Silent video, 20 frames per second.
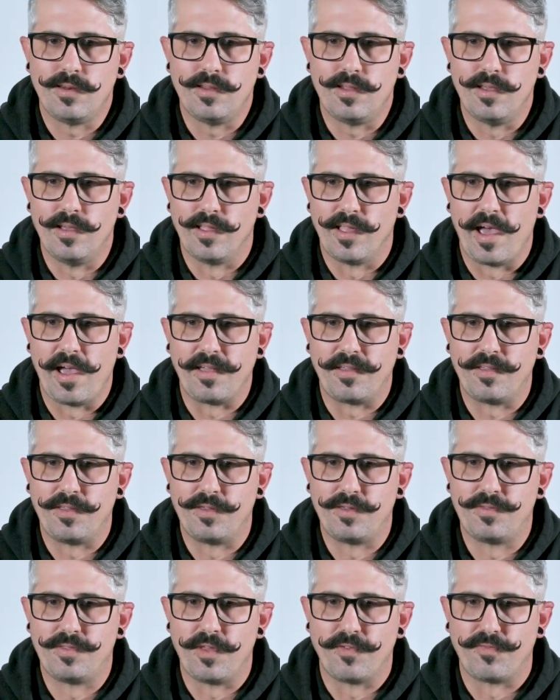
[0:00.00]
like
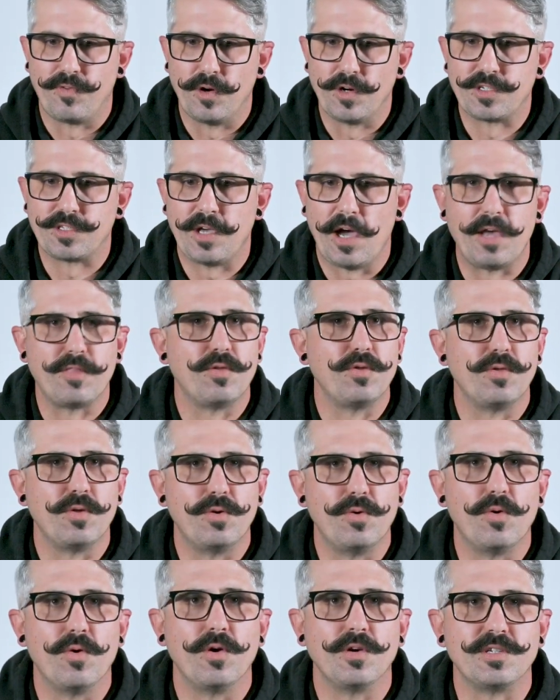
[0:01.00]
the first guy through the
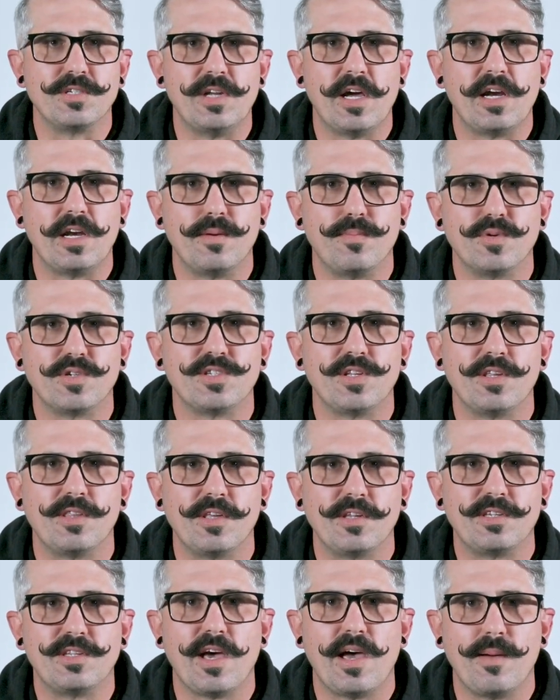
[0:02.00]
door is 90% of
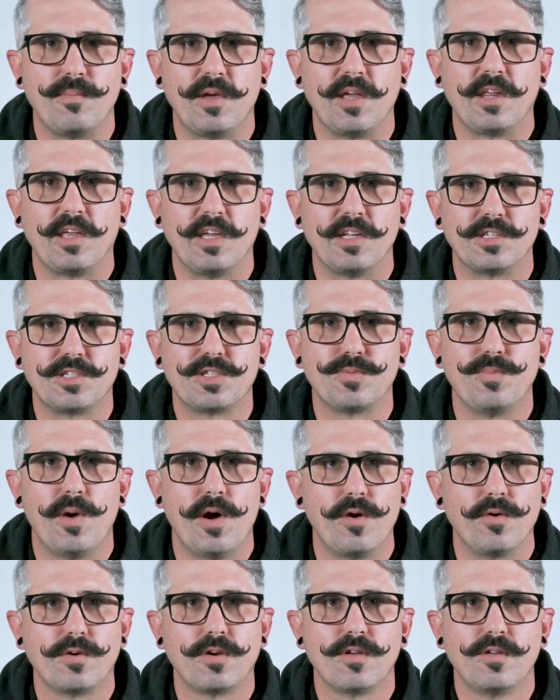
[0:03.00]
the time going to get
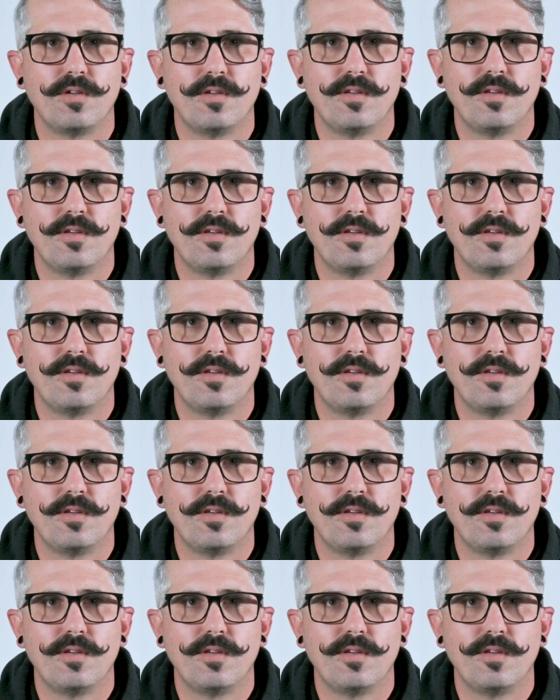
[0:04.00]
smoked.